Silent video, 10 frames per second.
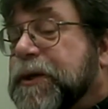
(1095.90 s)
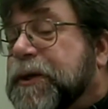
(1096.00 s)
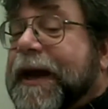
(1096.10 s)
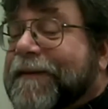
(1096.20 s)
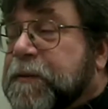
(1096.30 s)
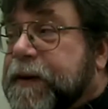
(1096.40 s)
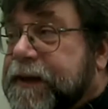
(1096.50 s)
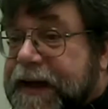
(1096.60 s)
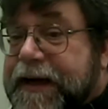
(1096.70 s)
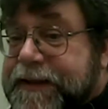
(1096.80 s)
You have to be
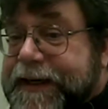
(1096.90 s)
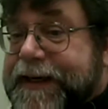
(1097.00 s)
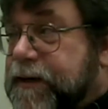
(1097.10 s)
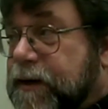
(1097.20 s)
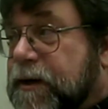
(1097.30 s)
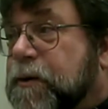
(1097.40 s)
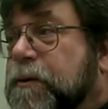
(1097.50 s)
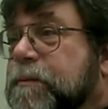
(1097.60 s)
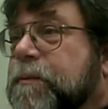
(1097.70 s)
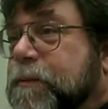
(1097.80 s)
logged in,
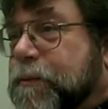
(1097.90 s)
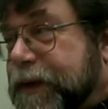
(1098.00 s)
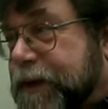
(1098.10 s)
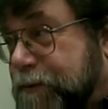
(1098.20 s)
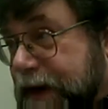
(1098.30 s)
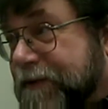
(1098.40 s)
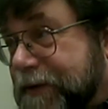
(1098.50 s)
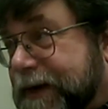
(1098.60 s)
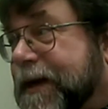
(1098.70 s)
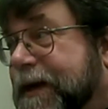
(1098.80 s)
though, with a private
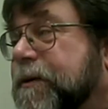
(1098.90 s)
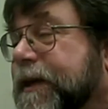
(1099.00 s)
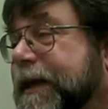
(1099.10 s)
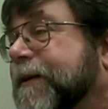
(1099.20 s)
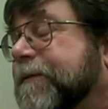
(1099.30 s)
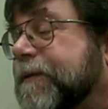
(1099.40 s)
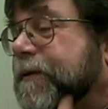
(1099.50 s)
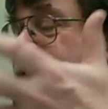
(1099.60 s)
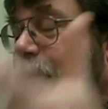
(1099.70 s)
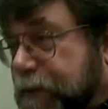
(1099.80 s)
account,
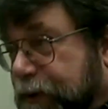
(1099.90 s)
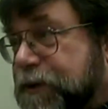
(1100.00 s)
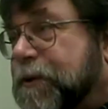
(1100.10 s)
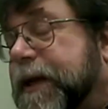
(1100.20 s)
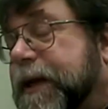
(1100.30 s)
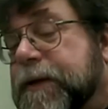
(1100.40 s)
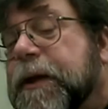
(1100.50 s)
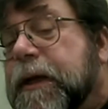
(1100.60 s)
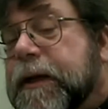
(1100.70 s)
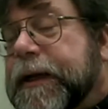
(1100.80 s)
the personal account,
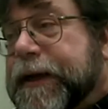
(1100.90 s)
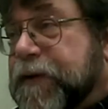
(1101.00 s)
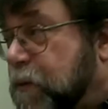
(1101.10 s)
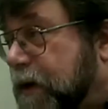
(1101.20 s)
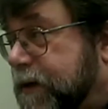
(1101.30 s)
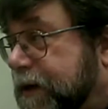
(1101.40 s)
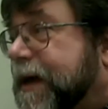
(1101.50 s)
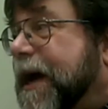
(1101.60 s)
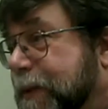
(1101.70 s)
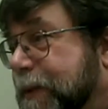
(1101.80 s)
if you want to
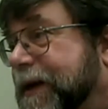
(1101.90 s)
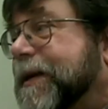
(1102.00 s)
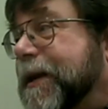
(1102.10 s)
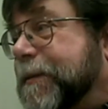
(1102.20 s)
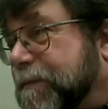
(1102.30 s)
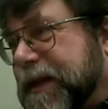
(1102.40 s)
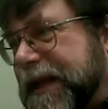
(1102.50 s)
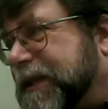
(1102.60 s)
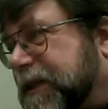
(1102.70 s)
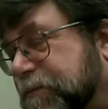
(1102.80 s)
comment on it.
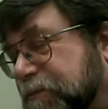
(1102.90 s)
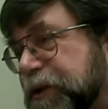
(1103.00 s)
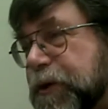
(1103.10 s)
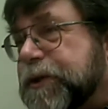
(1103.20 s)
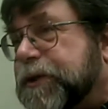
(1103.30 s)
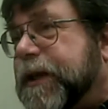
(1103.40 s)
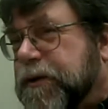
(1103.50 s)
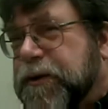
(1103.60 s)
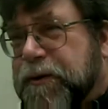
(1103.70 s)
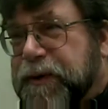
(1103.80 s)
That's a restriction that
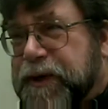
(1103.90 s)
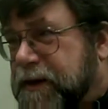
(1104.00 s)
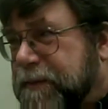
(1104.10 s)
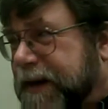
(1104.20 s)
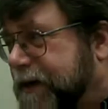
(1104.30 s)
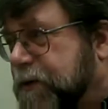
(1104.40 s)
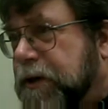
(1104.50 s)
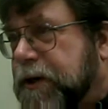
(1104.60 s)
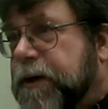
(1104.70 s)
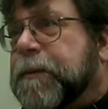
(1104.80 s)
YouTube put in about a
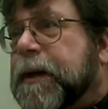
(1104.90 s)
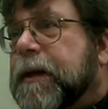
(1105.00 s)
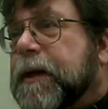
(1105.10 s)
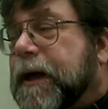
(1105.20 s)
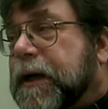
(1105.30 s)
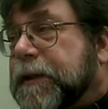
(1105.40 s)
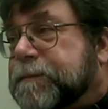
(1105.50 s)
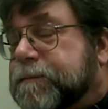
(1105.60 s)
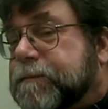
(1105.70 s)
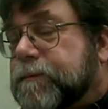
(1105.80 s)
year ago,
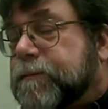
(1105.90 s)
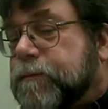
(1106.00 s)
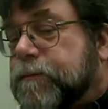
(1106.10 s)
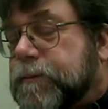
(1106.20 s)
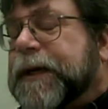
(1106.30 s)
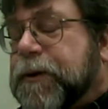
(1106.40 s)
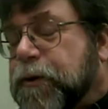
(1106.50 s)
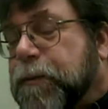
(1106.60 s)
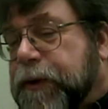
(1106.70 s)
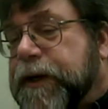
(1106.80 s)
that
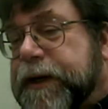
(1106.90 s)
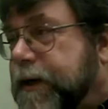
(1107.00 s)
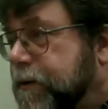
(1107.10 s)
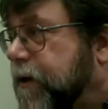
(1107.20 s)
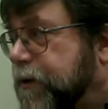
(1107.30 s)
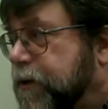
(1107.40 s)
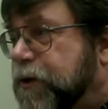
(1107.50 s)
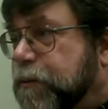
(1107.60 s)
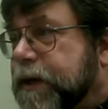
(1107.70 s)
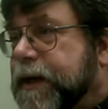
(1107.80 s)
Google put in on
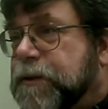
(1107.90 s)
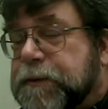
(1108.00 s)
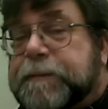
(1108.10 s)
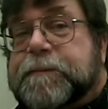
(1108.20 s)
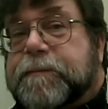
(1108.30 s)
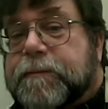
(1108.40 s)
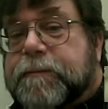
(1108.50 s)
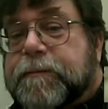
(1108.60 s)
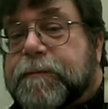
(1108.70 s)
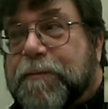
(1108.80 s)
YouTube accounts,
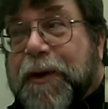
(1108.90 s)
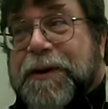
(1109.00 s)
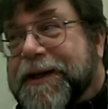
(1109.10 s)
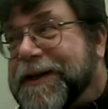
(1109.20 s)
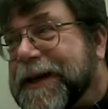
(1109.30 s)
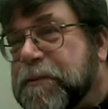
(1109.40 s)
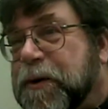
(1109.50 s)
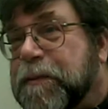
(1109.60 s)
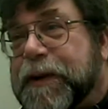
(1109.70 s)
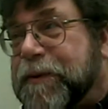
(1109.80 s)
partly to get
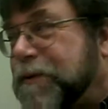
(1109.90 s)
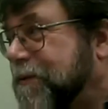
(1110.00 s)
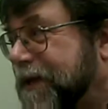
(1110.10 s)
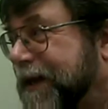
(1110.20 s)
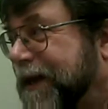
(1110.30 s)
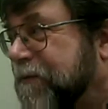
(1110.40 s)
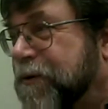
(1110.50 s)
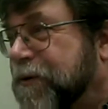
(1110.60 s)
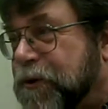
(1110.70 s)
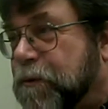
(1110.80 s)
more people signing up
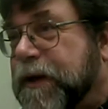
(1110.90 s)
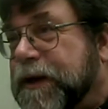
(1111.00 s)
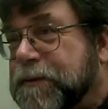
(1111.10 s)
for Google+.